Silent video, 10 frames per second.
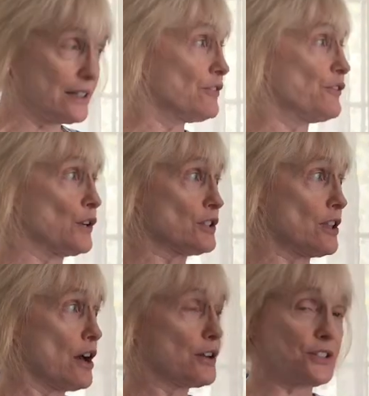for as
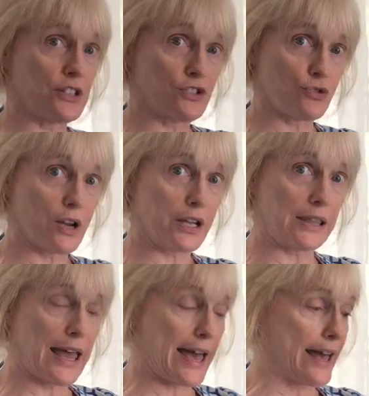long as this drug
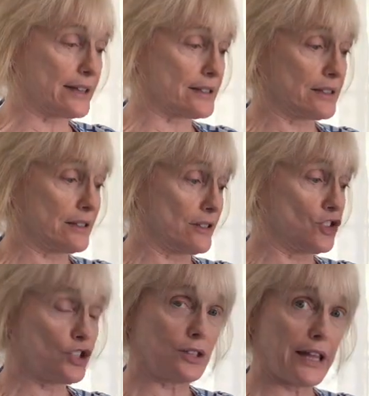lasts, and it
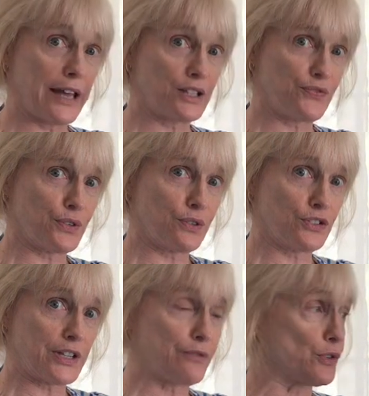should last for
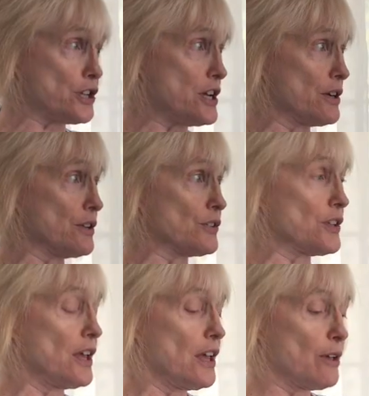several years.
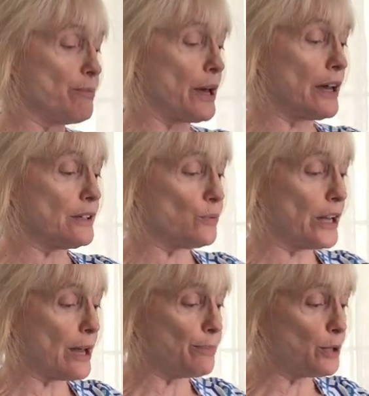But
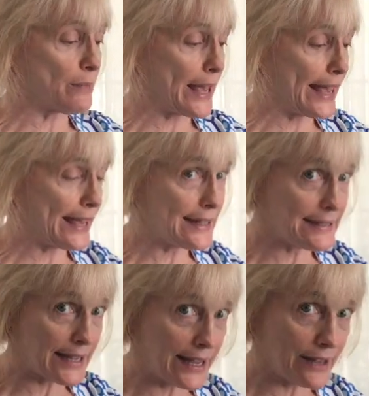when I put my
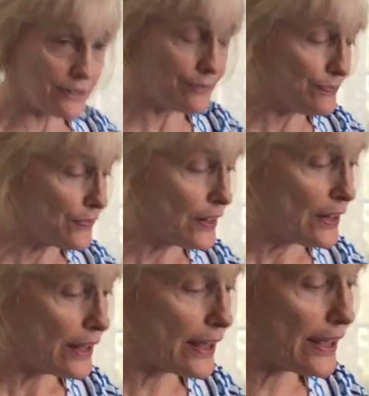hand down
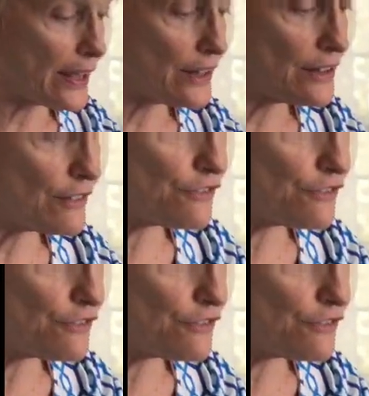and